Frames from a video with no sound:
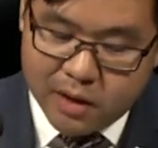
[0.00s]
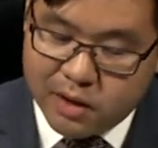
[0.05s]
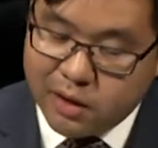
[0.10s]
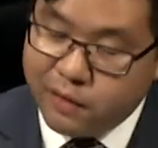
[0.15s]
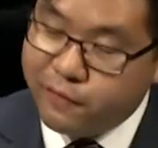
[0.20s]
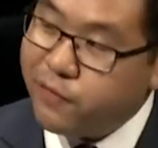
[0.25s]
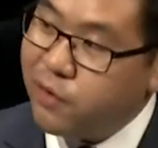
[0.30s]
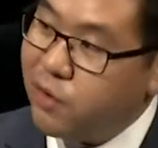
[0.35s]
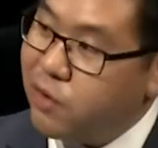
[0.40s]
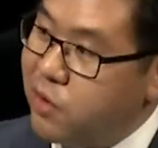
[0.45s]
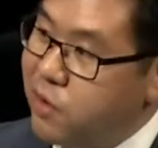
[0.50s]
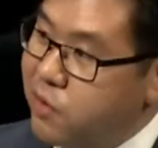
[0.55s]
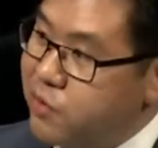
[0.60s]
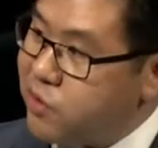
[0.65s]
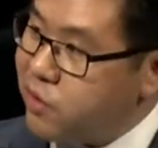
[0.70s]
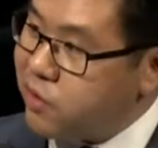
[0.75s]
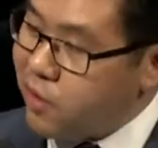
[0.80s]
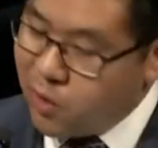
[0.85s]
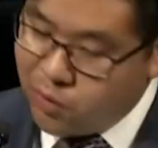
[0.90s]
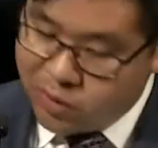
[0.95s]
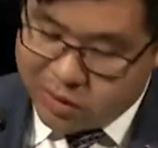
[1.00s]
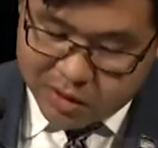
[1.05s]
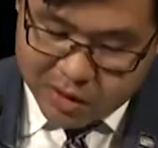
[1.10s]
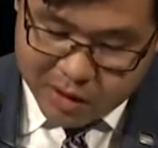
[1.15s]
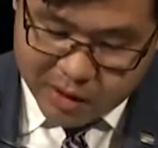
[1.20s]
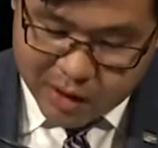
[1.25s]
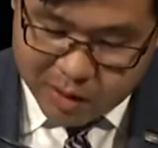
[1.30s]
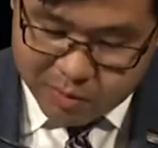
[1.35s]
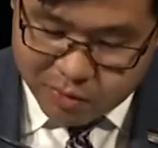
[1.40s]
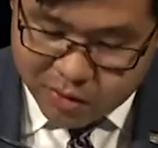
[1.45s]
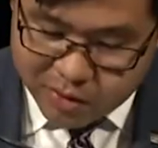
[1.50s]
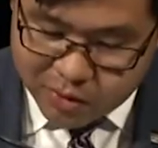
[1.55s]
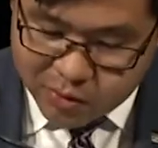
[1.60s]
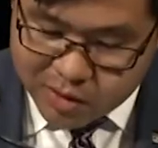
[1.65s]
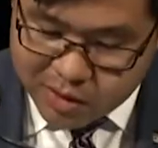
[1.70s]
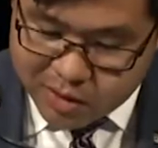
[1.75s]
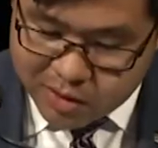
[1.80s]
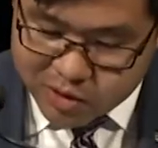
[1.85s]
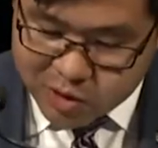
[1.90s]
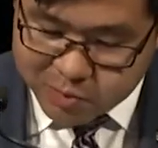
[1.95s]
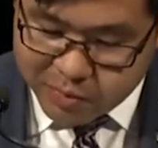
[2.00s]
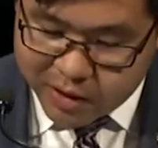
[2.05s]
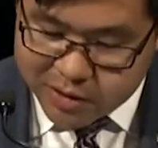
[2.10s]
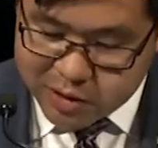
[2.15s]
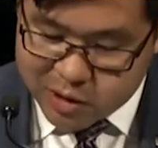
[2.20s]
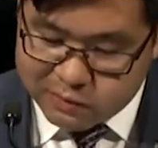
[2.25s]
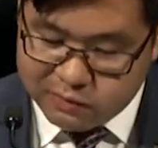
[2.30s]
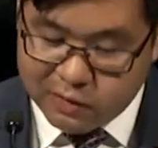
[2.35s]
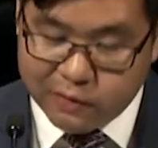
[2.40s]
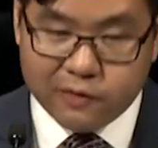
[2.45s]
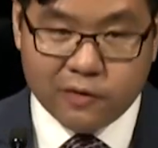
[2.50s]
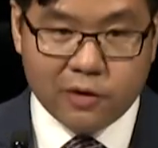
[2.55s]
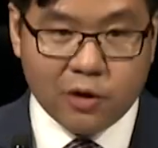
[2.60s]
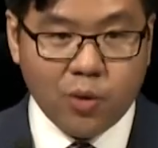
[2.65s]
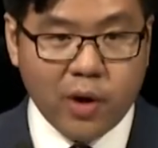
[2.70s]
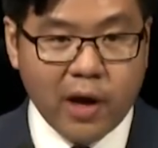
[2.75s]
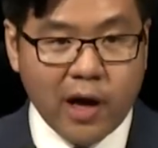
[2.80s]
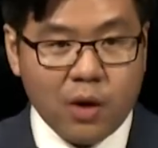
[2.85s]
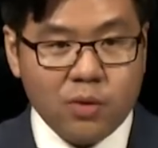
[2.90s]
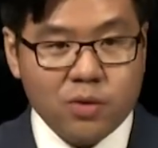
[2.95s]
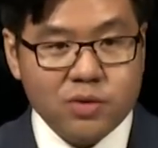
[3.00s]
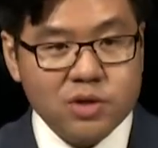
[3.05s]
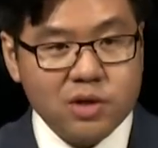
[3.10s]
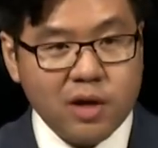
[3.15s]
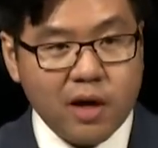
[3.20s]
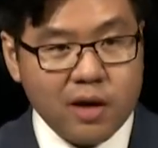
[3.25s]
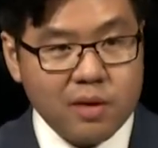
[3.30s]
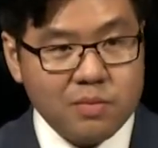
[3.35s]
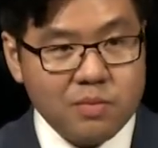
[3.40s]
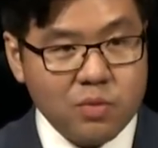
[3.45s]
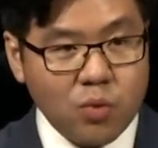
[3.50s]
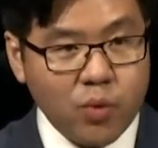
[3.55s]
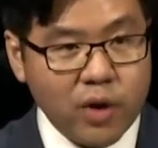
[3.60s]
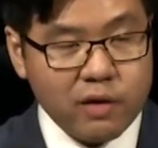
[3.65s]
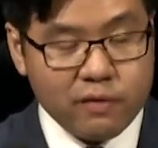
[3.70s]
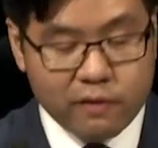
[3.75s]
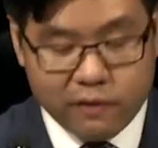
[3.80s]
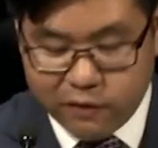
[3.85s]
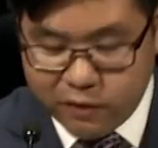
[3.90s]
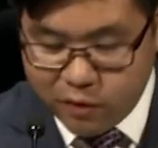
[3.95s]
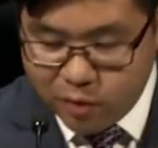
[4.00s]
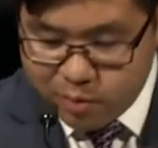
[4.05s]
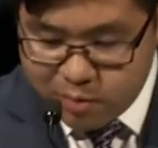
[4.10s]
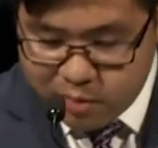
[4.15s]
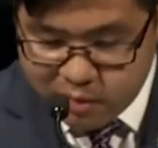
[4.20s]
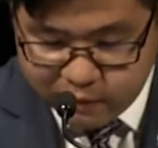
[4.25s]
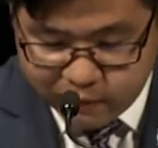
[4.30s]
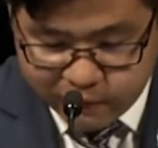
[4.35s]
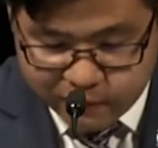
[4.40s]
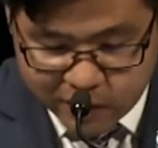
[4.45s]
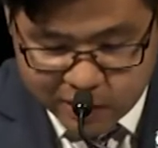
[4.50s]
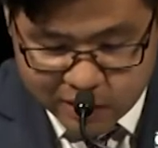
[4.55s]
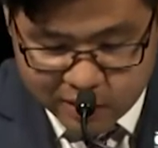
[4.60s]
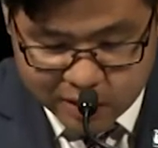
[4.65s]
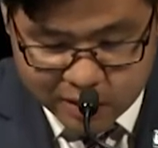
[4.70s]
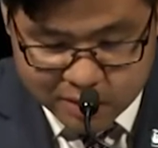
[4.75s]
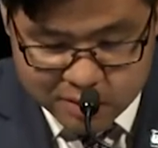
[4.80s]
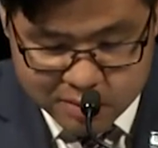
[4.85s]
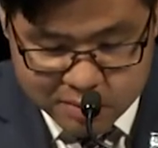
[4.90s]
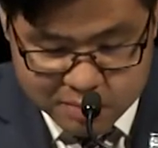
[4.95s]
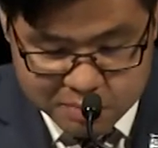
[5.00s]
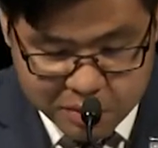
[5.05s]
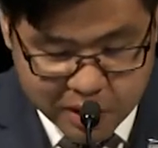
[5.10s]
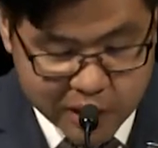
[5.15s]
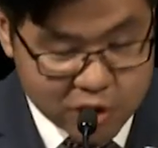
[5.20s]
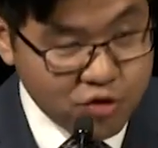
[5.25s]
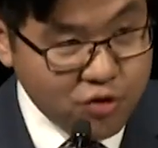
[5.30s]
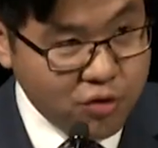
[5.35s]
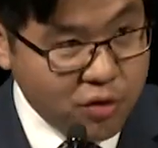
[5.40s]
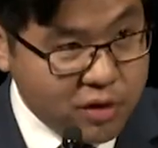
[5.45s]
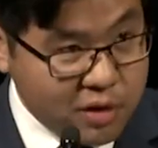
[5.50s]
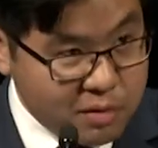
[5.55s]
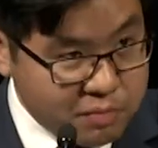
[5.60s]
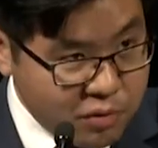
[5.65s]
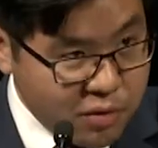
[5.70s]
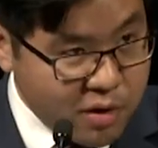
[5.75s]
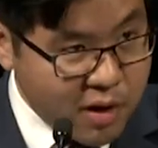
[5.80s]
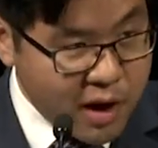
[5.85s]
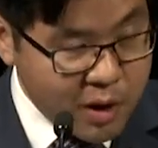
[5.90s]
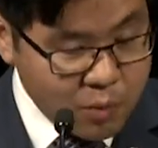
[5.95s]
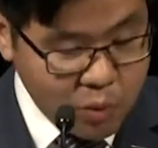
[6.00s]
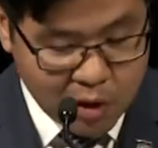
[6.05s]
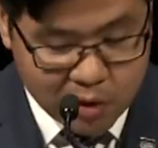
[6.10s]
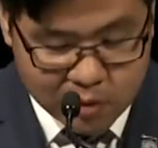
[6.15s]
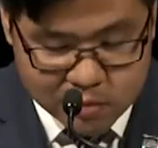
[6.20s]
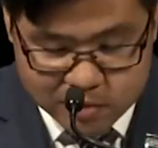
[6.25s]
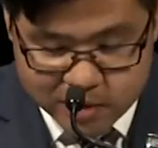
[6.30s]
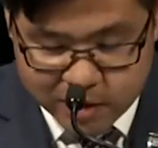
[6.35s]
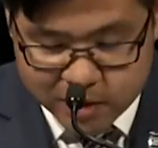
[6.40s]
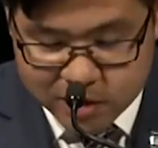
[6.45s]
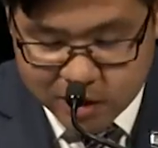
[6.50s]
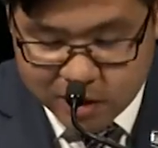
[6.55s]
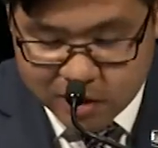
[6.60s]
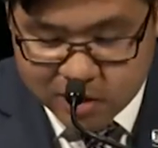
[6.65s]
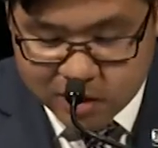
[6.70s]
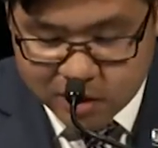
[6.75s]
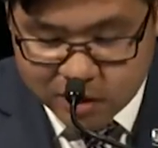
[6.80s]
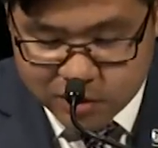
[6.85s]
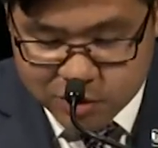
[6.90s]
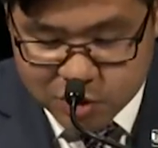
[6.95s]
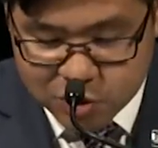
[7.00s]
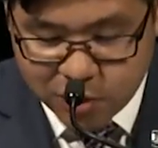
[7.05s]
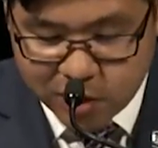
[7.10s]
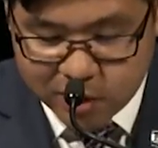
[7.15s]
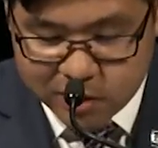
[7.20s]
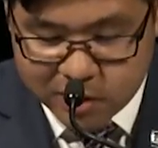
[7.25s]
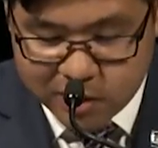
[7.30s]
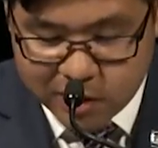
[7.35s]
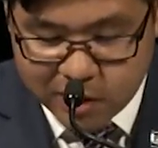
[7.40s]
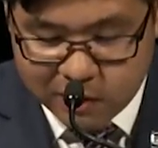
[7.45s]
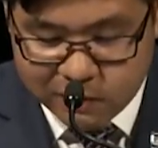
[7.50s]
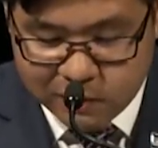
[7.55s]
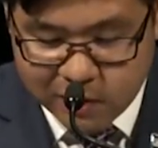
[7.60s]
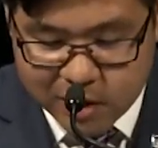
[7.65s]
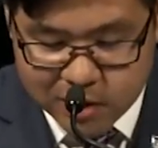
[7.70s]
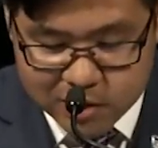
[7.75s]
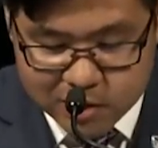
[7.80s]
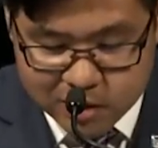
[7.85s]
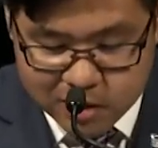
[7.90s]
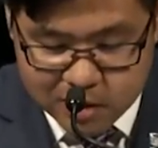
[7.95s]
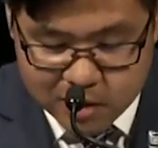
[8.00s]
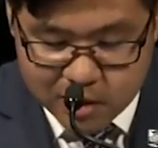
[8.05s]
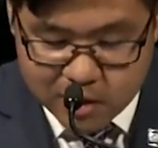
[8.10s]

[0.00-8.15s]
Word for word: a few years ago in Canberra, within the space of a few hours, I went from feeling patriotic pride while attending an Australia Day event